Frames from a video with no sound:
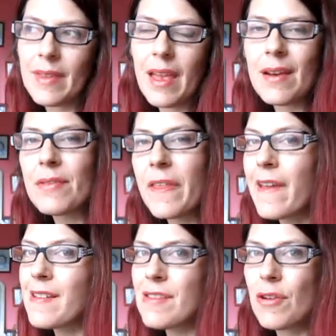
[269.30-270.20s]
I don't
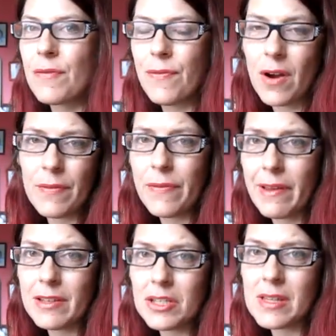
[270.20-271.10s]
think it's so
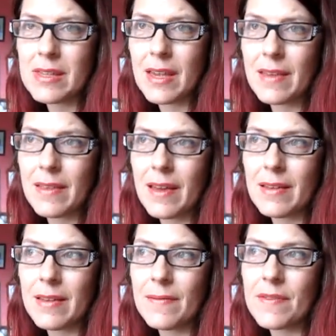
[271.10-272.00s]
far-fetched to say
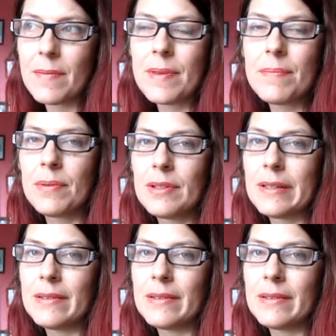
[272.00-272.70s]
that if some people,